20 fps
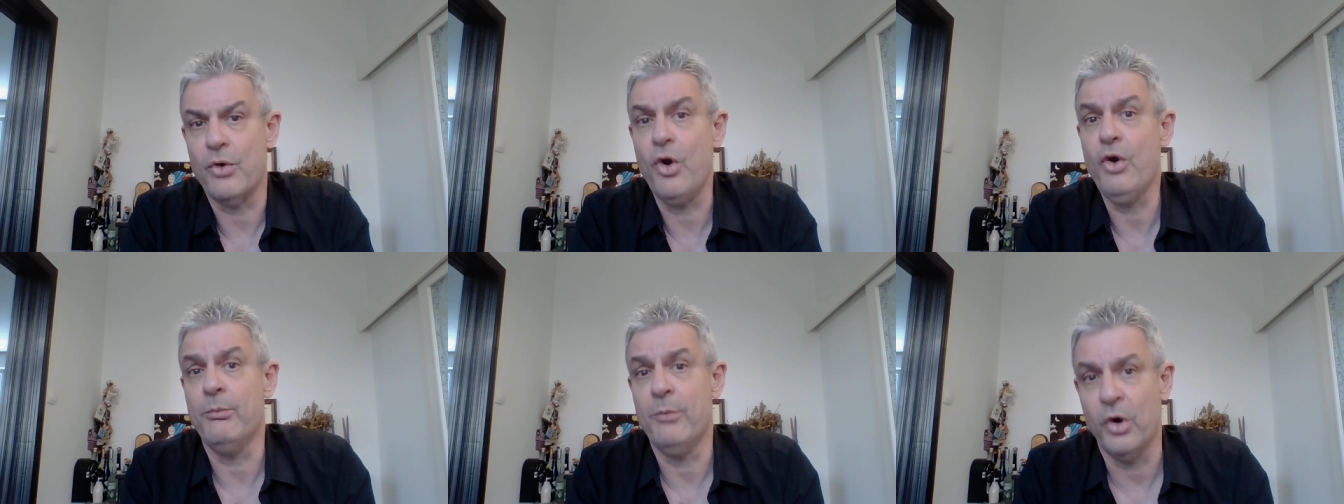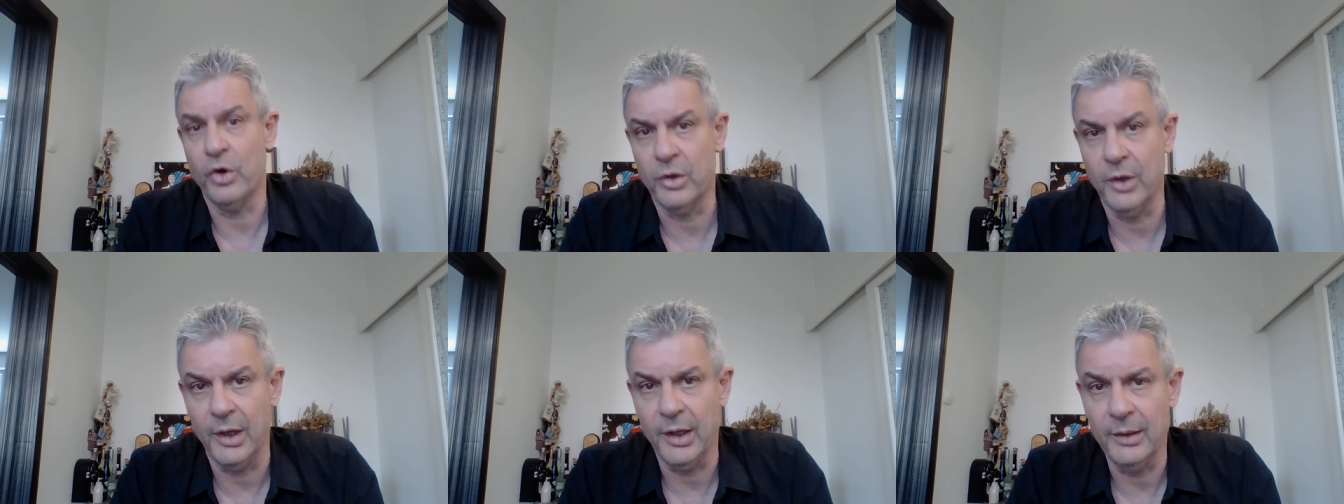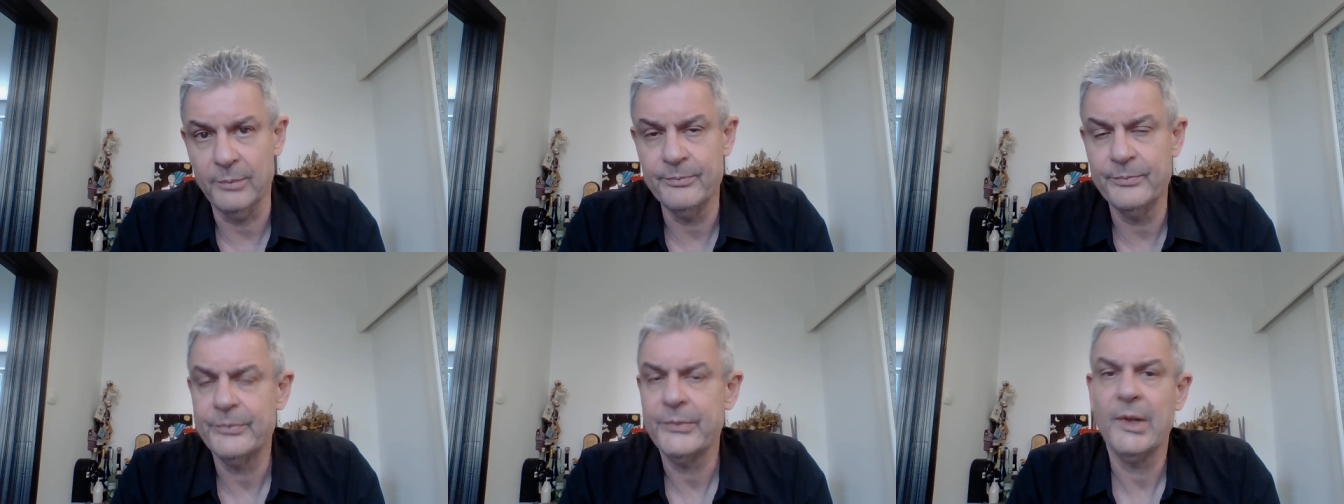role model.
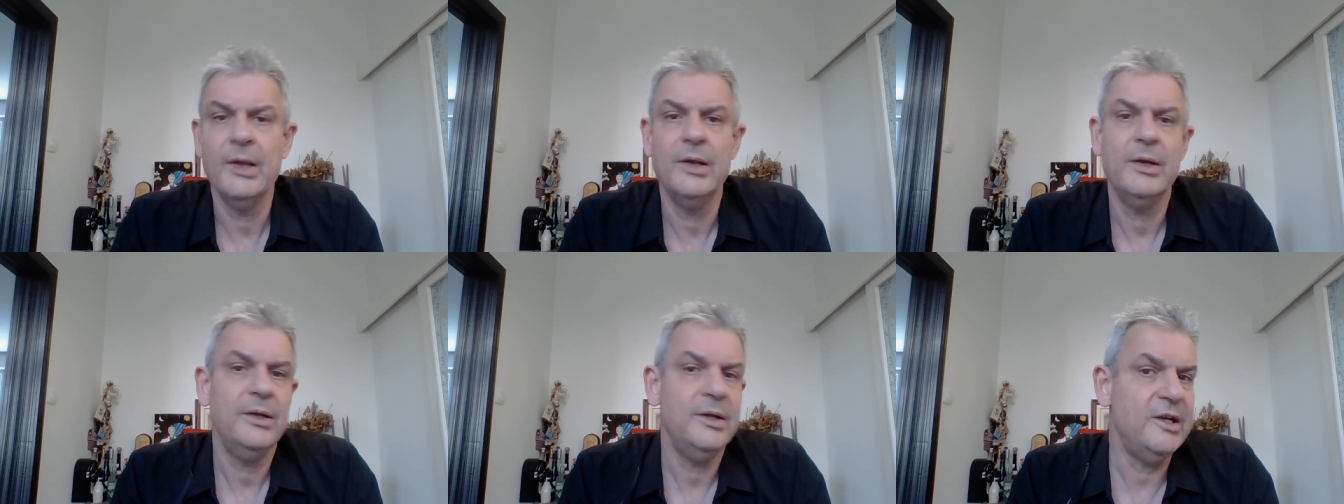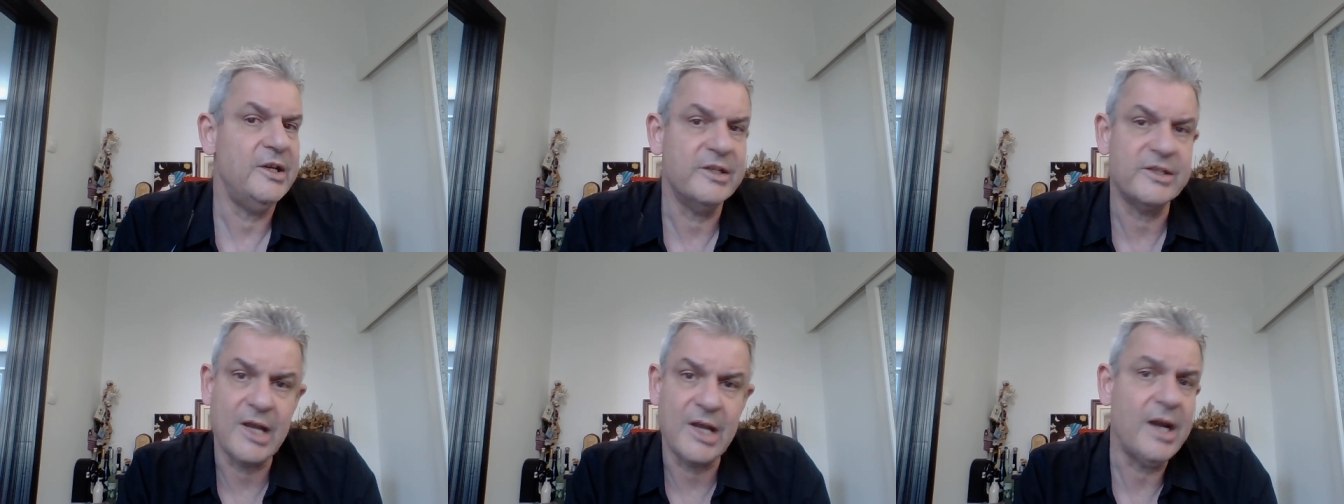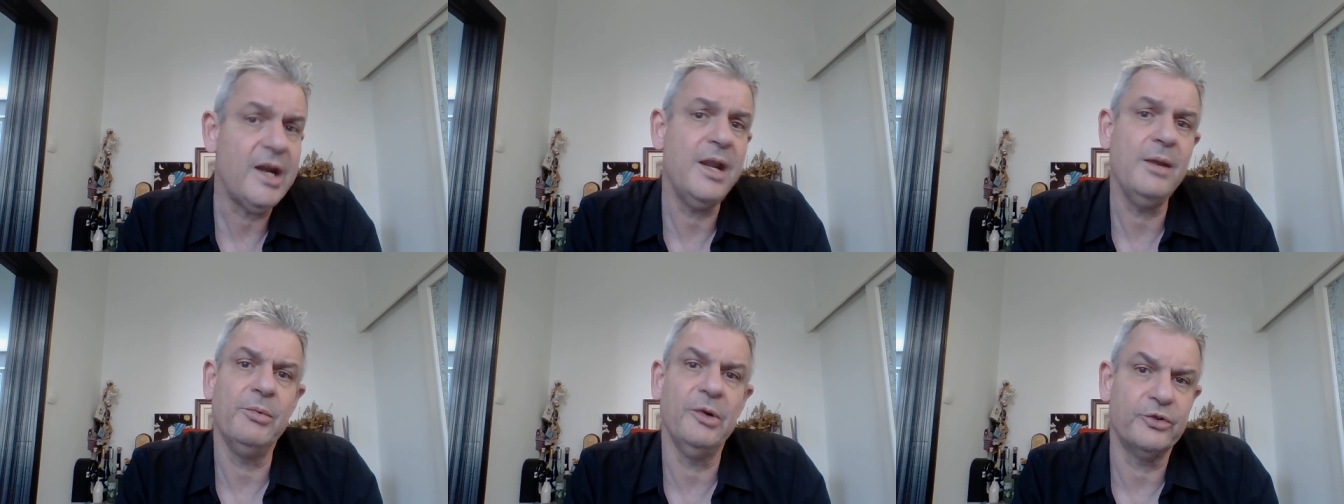He is
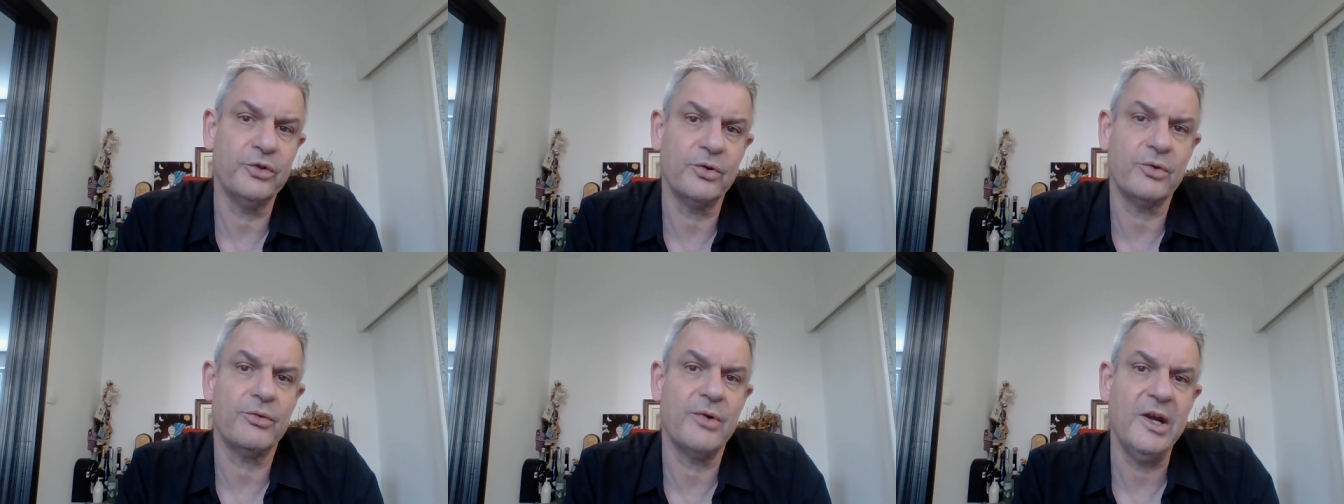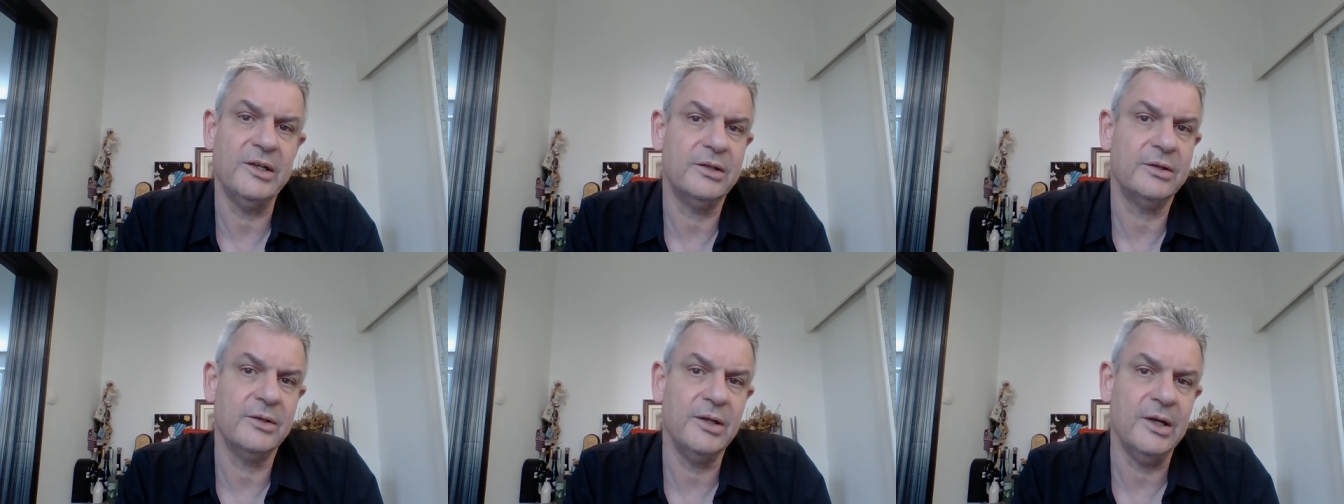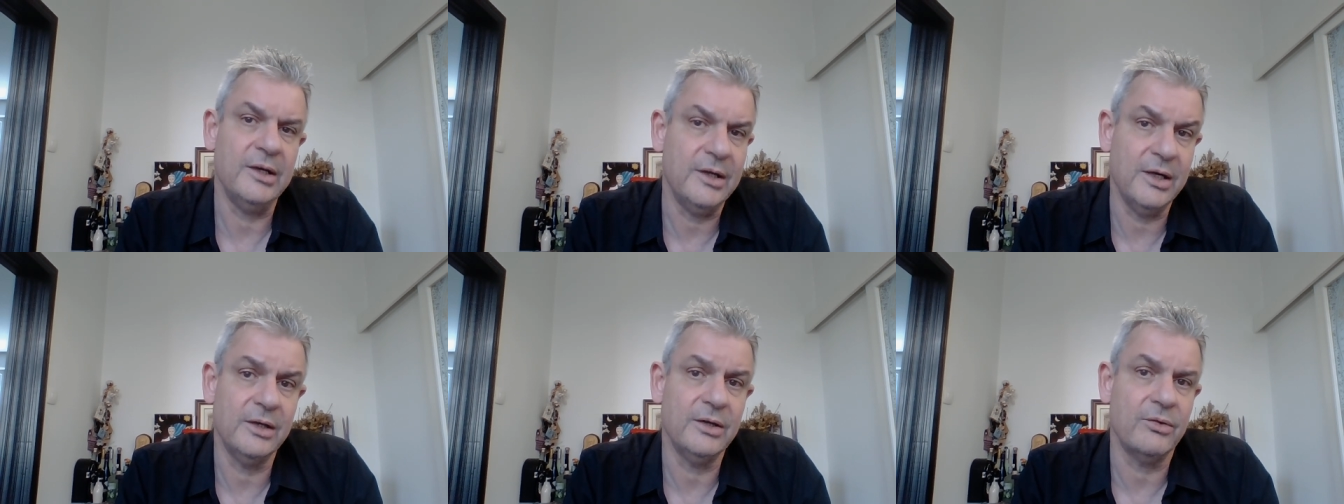unable to create
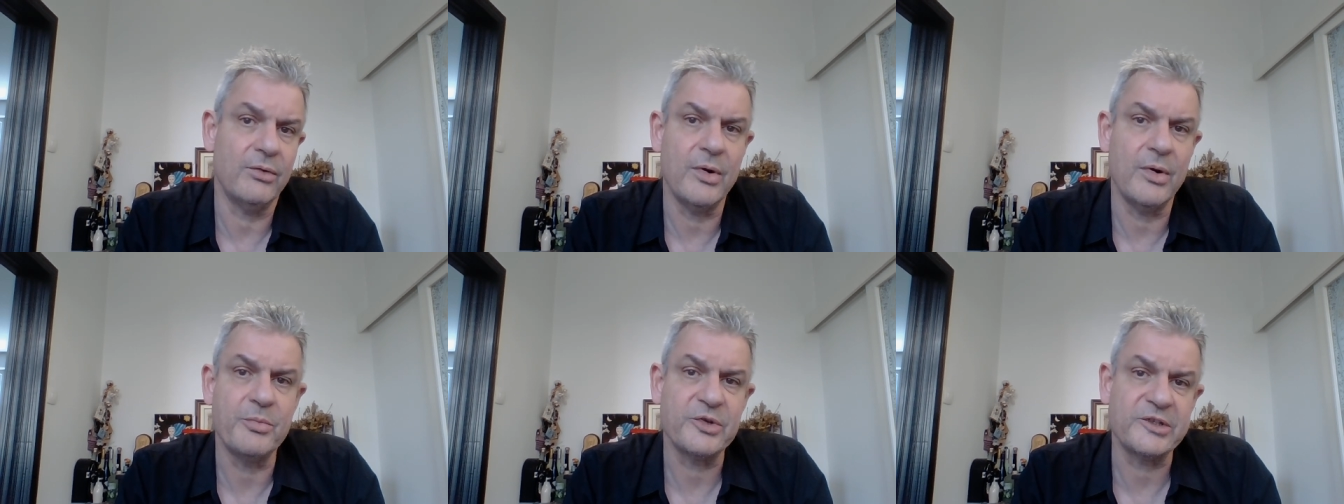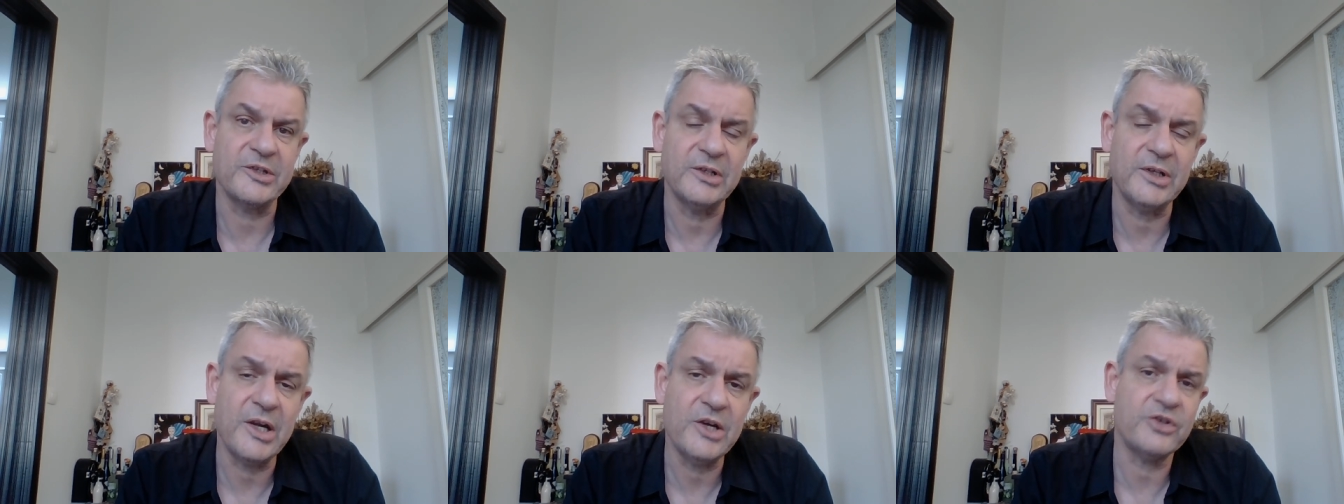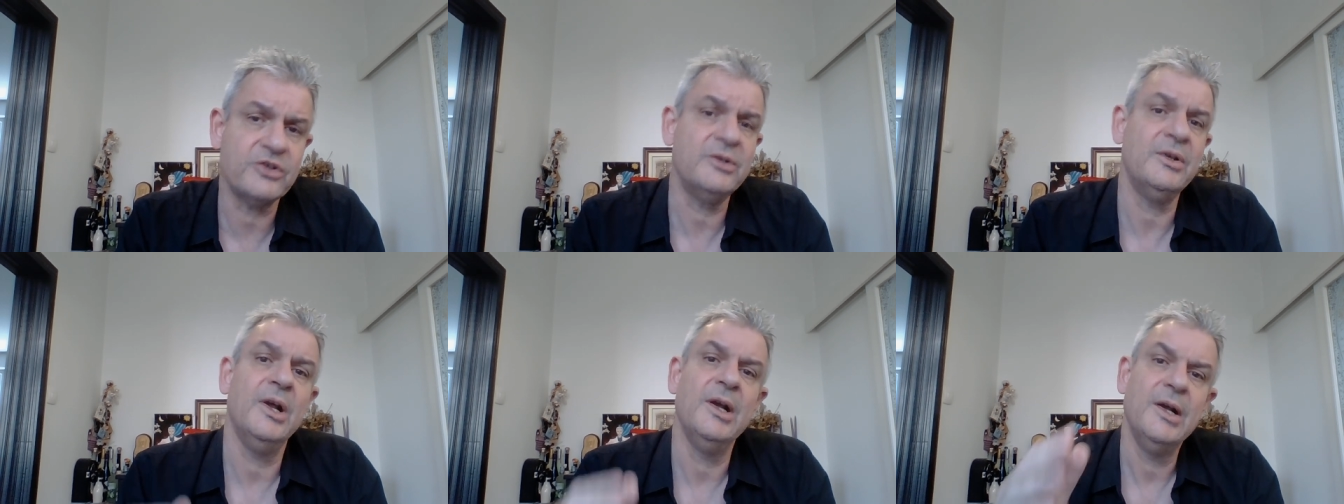an inner
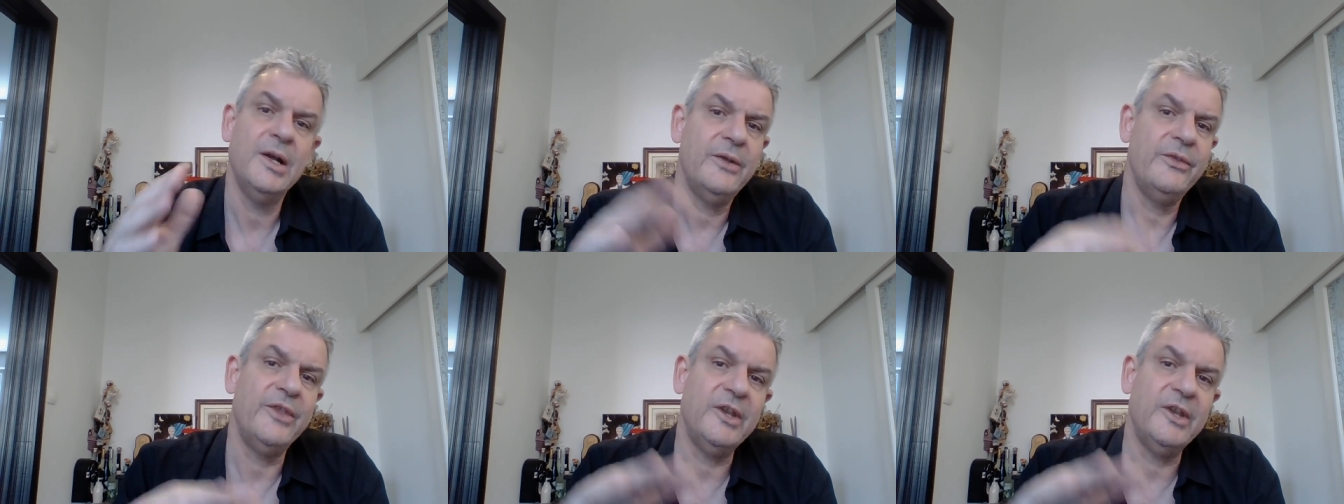representation